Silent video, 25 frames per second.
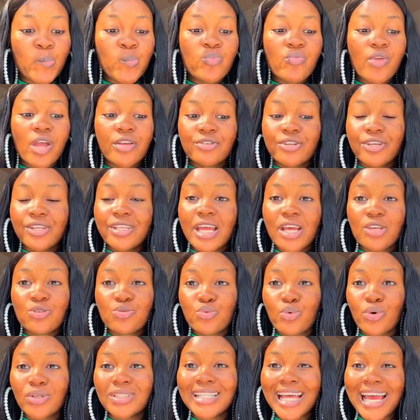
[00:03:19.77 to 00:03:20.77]
So the next
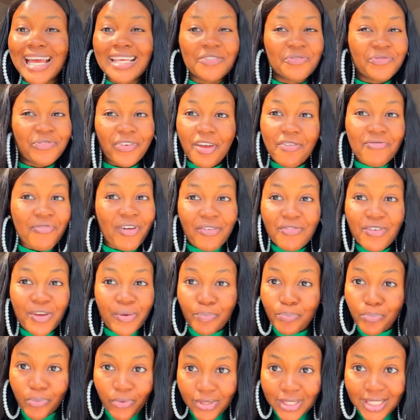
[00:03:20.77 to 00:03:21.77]
one that is very, very
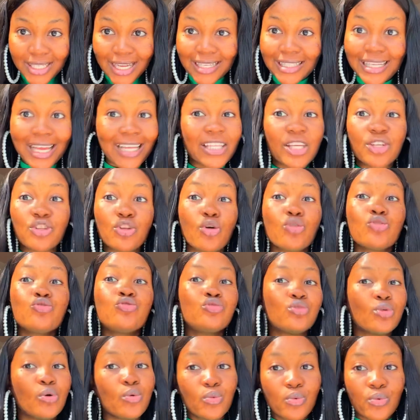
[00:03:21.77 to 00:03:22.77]
important, that they don't
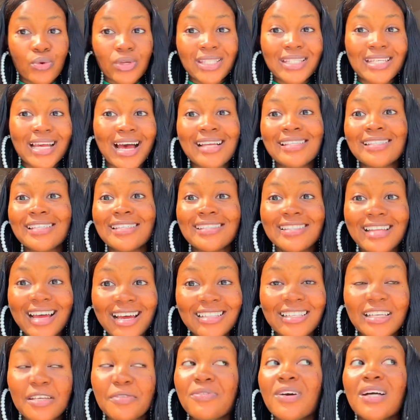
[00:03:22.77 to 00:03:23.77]
joke with as a
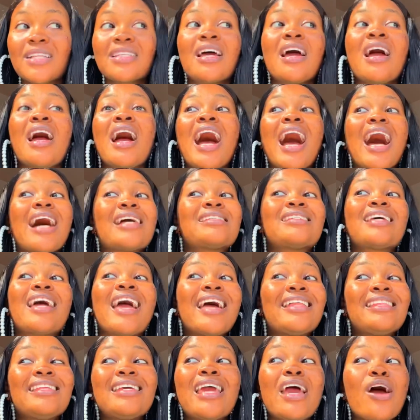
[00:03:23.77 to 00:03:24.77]
nanny, in fact, as
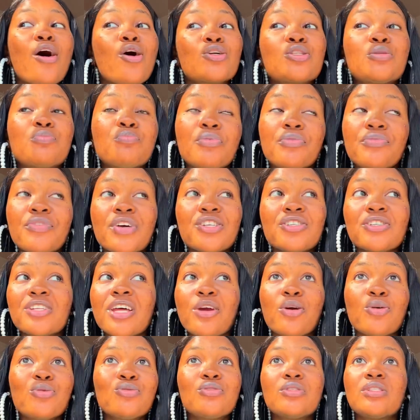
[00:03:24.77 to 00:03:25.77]
any health professional
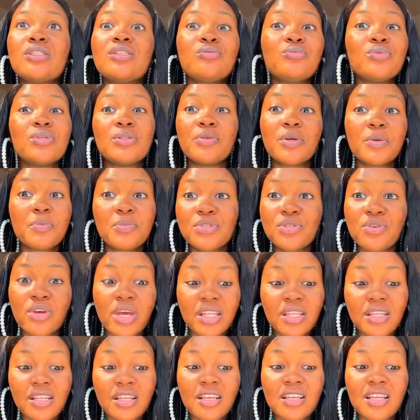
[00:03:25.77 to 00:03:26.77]
you want to deal with babies or
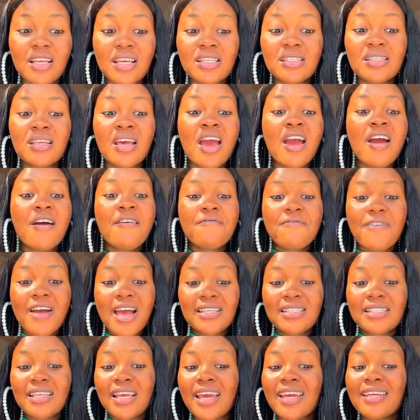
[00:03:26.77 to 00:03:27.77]
anything, is
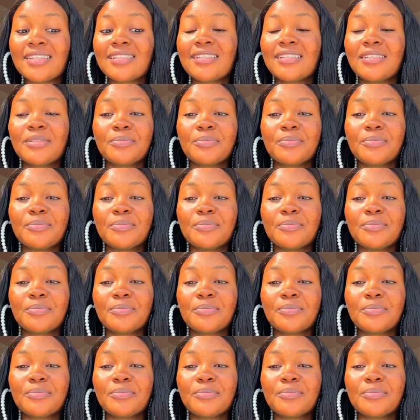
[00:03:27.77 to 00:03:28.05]
first aid